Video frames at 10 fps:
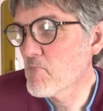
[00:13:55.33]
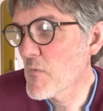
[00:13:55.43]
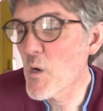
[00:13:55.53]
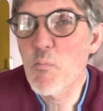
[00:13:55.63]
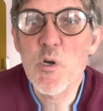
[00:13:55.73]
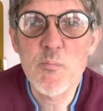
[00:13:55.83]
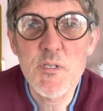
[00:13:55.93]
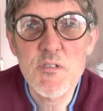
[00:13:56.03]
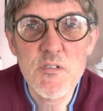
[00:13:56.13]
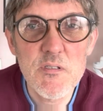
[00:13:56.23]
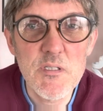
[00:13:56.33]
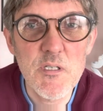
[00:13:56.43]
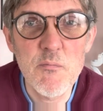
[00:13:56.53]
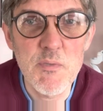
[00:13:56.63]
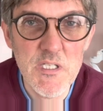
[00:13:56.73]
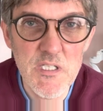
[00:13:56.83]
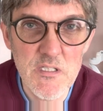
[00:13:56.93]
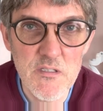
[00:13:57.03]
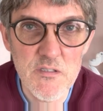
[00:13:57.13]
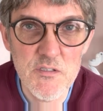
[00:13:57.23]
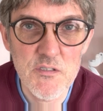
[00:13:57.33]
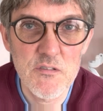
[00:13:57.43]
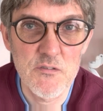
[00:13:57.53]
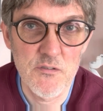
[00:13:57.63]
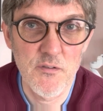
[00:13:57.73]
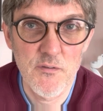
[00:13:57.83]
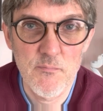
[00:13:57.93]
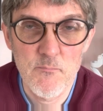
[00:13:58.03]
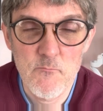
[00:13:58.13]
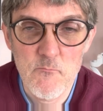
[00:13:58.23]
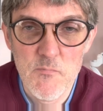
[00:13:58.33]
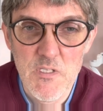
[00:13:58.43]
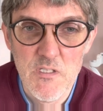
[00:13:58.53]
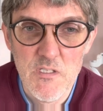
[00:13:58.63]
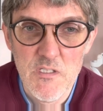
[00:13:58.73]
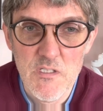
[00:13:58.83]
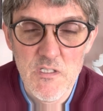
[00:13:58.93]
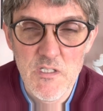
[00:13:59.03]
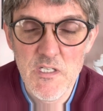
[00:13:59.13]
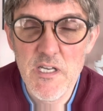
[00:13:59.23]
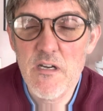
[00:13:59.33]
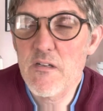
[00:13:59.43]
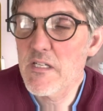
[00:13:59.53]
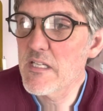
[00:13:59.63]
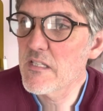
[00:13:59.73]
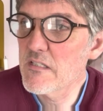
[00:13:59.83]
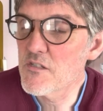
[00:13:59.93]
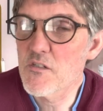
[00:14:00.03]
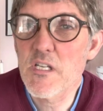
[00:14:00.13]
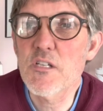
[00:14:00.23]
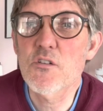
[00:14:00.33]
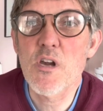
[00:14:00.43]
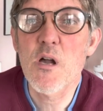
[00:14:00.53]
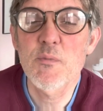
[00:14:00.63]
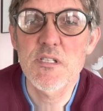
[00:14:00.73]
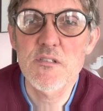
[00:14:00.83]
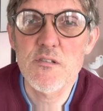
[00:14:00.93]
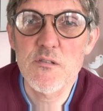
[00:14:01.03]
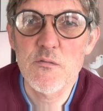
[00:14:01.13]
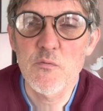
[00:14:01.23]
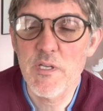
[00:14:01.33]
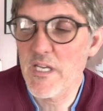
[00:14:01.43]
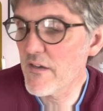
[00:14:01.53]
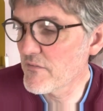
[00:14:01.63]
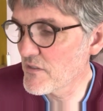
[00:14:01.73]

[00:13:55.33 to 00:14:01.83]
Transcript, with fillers: our purpose and our meaning on this earth. And how, just like shamans, we have to